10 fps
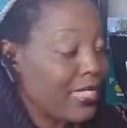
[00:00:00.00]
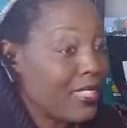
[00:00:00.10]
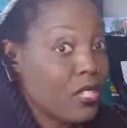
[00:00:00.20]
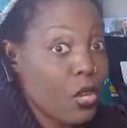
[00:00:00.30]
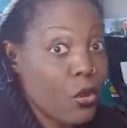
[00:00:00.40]
in
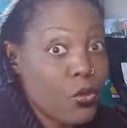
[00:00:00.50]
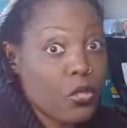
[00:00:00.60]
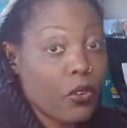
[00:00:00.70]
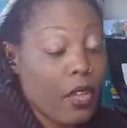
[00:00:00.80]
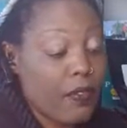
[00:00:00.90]
the
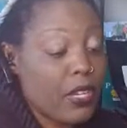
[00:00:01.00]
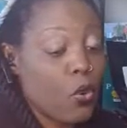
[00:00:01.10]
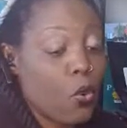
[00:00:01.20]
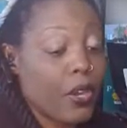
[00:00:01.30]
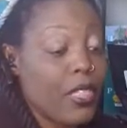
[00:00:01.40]
toaster
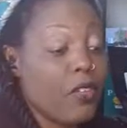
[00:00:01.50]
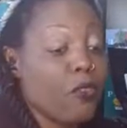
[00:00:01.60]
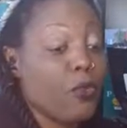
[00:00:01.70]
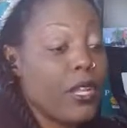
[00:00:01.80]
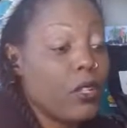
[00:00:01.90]
oven or in
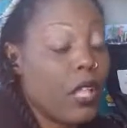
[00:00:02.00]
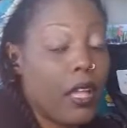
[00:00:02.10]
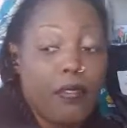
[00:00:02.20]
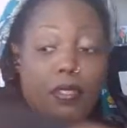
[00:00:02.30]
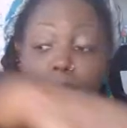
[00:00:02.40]
the real
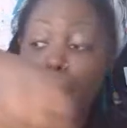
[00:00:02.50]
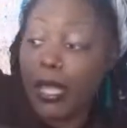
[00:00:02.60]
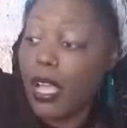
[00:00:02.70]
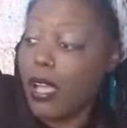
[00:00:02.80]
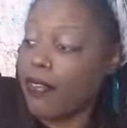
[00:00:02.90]
oven, the
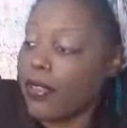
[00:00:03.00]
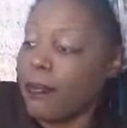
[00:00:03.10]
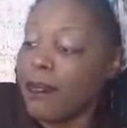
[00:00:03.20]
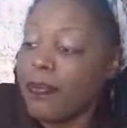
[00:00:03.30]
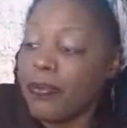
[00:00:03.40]
big oven,